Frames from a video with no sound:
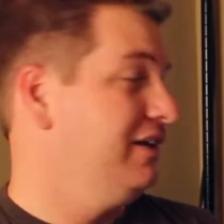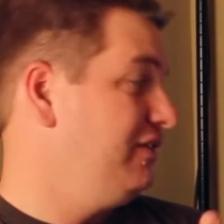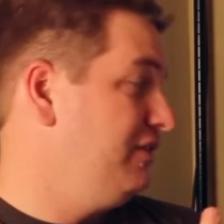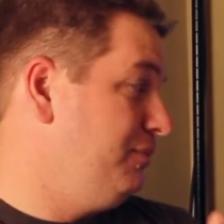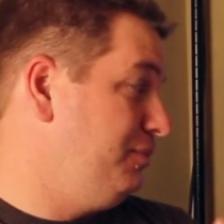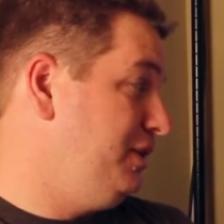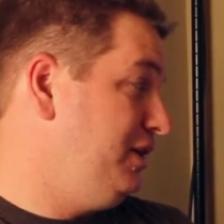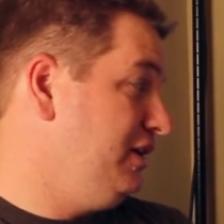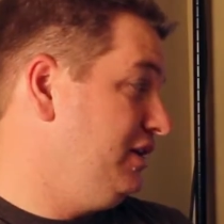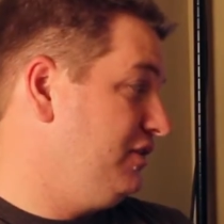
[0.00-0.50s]
the
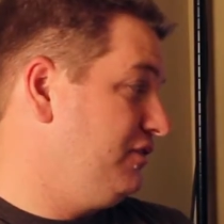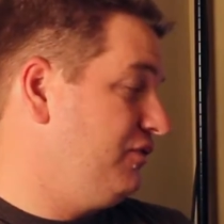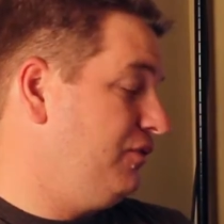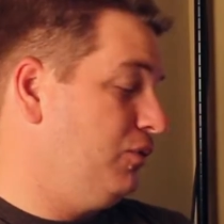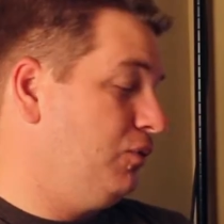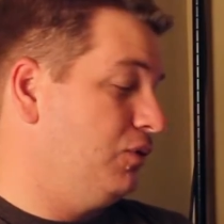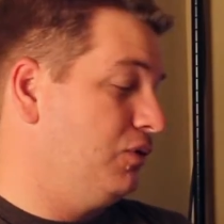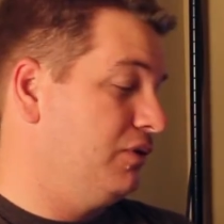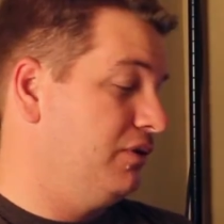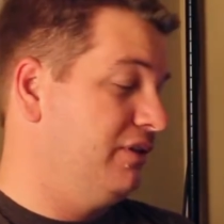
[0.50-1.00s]

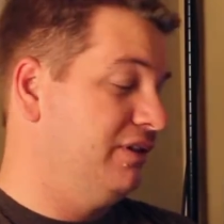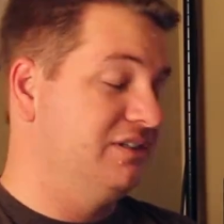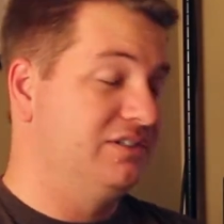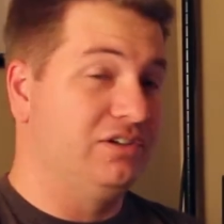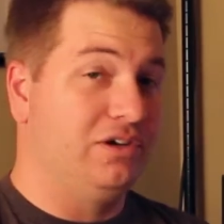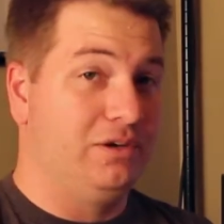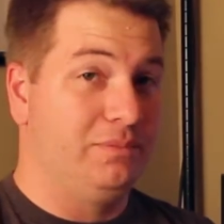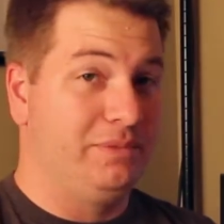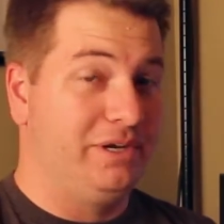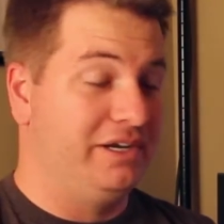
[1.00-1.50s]
PS4 that's
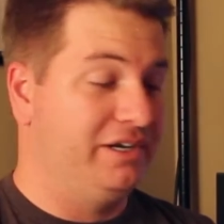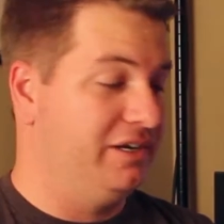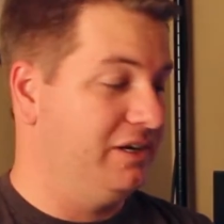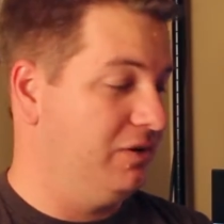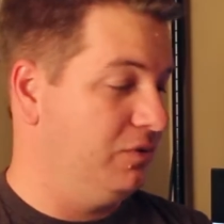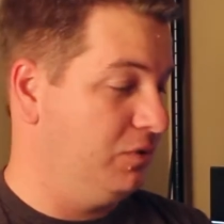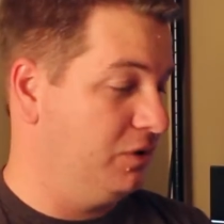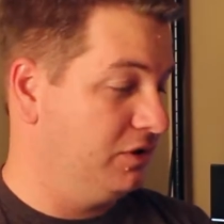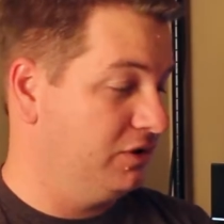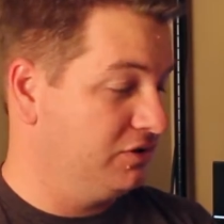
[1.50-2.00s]
on my
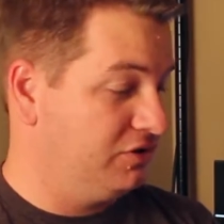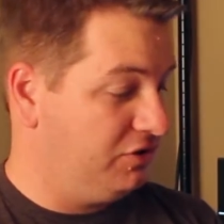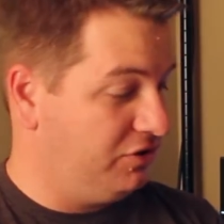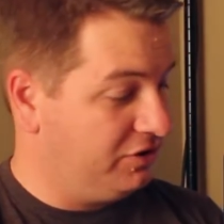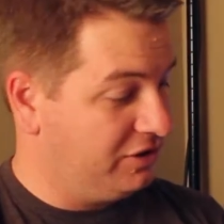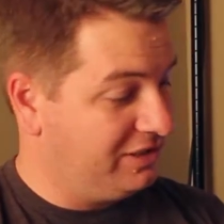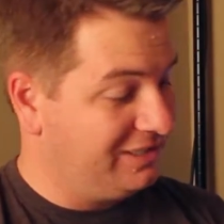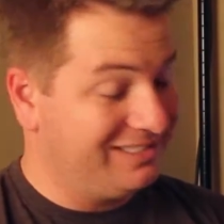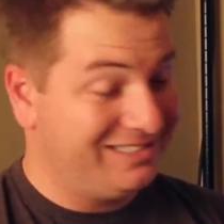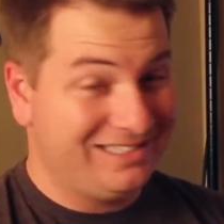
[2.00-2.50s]
network. So you're
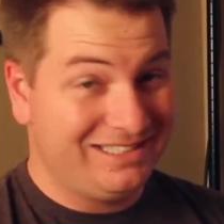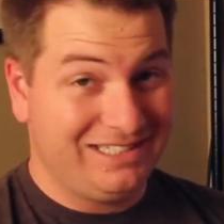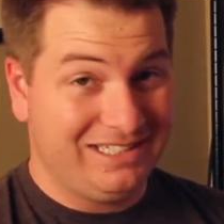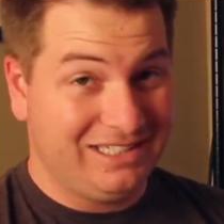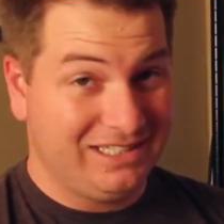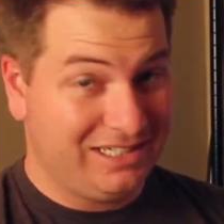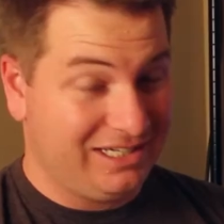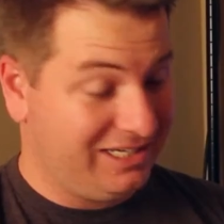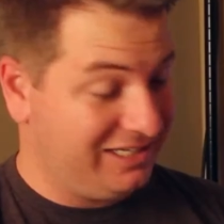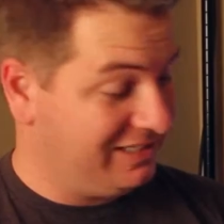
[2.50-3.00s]
going to see
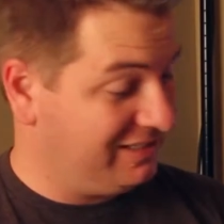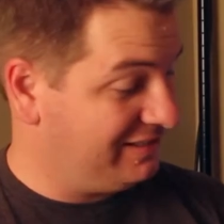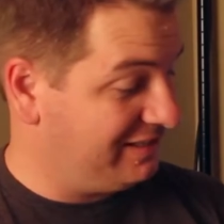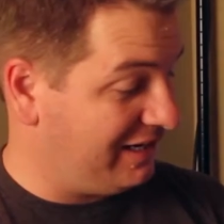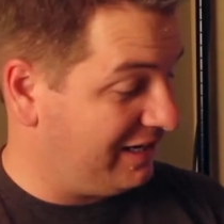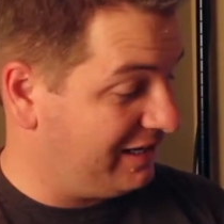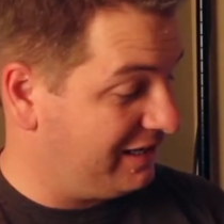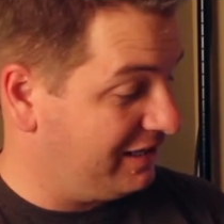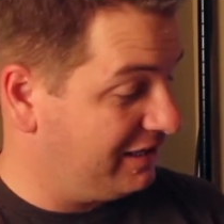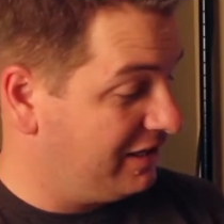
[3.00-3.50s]
it in a
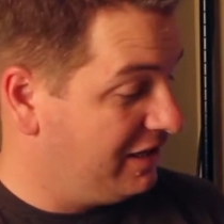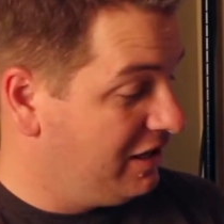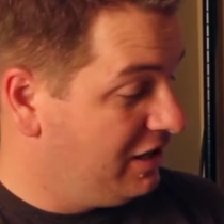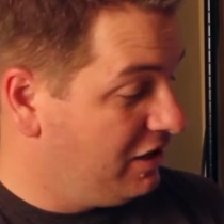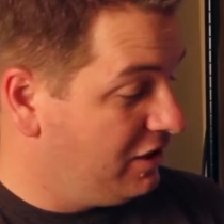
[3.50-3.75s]
second.